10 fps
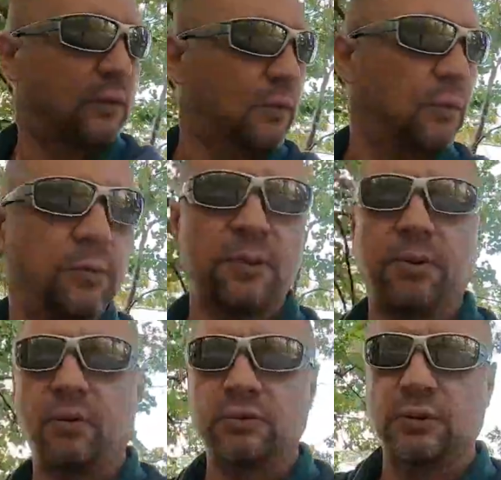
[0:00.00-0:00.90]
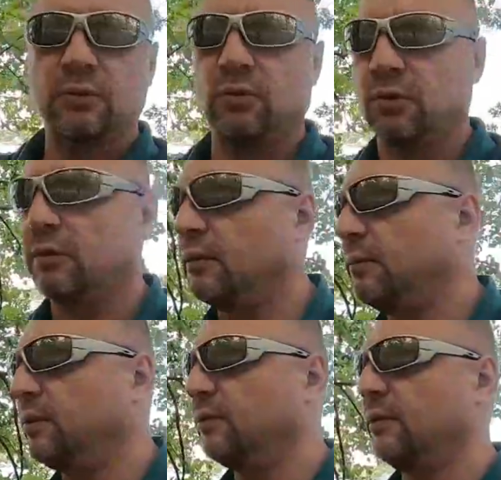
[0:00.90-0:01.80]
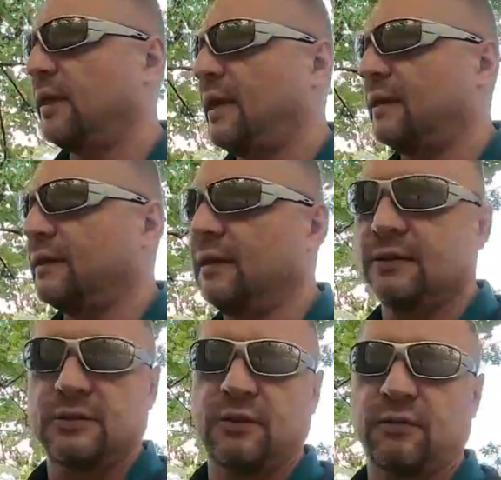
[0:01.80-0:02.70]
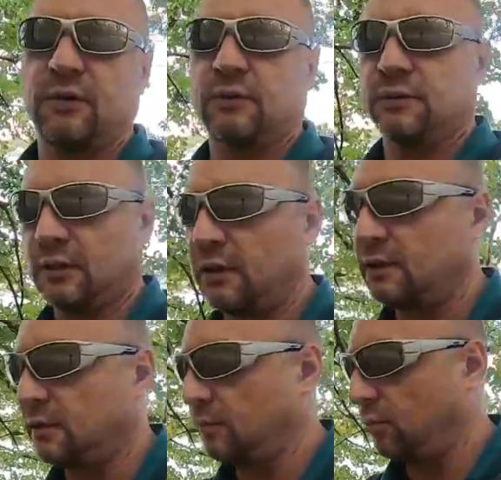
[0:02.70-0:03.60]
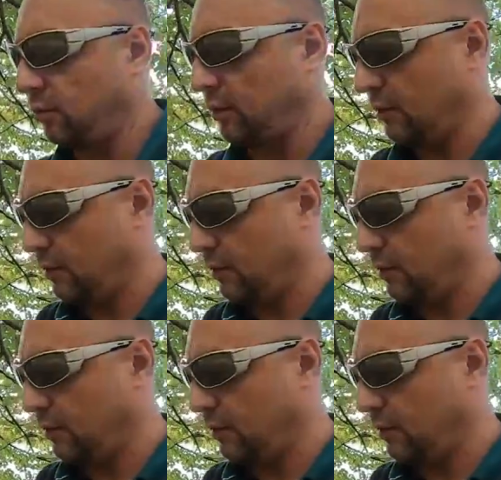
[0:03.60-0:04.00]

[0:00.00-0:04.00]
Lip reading: we'll be posting more about that kind of stuff on our site at some point.